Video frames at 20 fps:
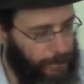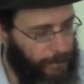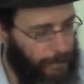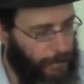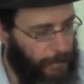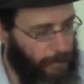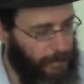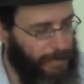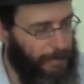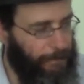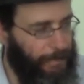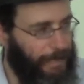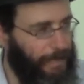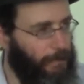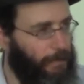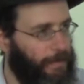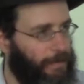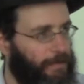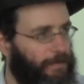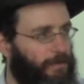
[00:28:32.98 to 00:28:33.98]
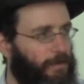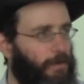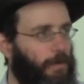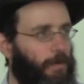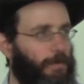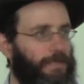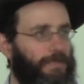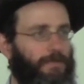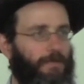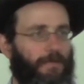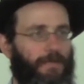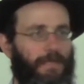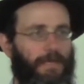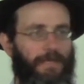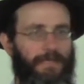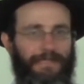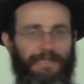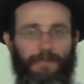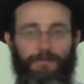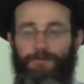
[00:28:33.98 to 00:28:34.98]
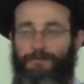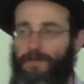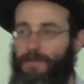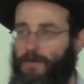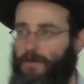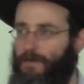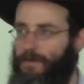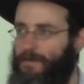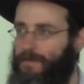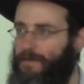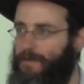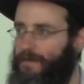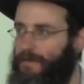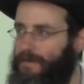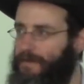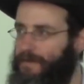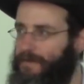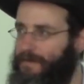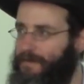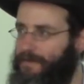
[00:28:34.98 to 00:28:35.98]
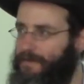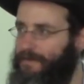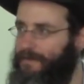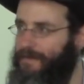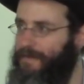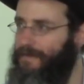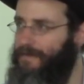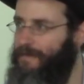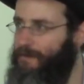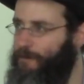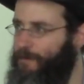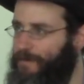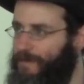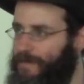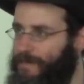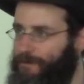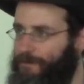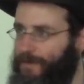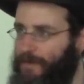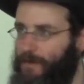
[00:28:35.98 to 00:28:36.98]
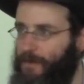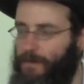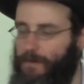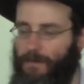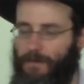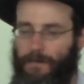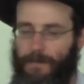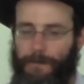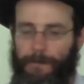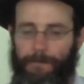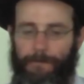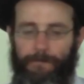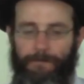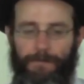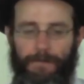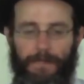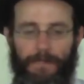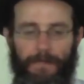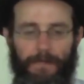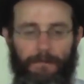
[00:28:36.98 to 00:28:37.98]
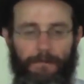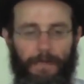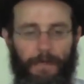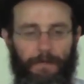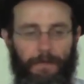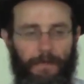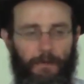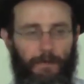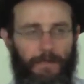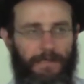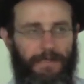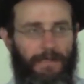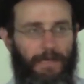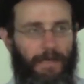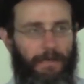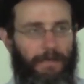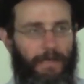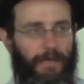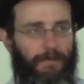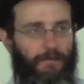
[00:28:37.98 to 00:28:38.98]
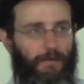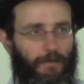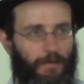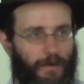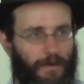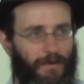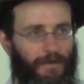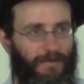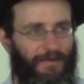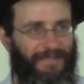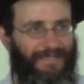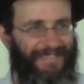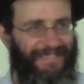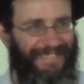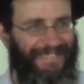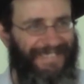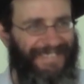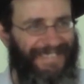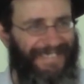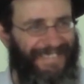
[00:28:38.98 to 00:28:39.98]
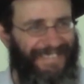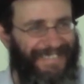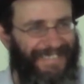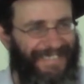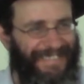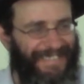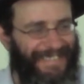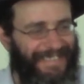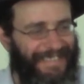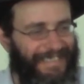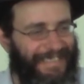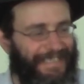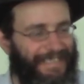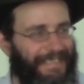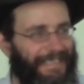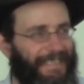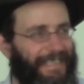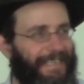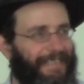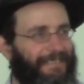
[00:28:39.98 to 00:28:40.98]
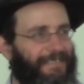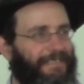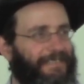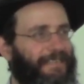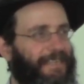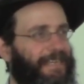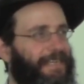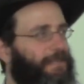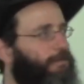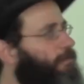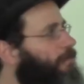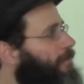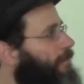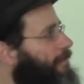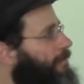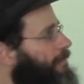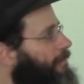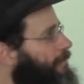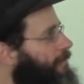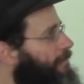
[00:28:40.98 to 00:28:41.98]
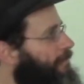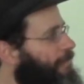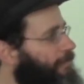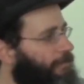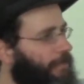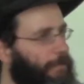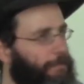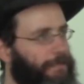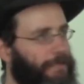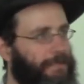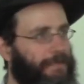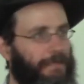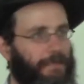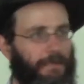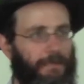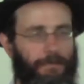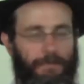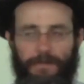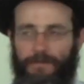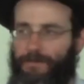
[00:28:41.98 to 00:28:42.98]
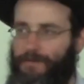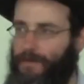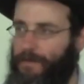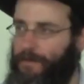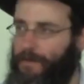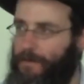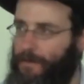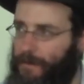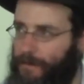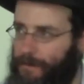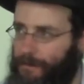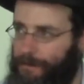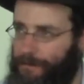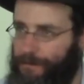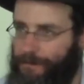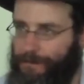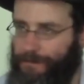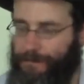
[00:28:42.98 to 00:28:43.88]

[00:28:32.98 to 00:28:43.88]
I was debating whether to go into the Sefirot, the system of the Sefirot, but I think we'll start that tomorrow. And today we'll develop this a little bit further on.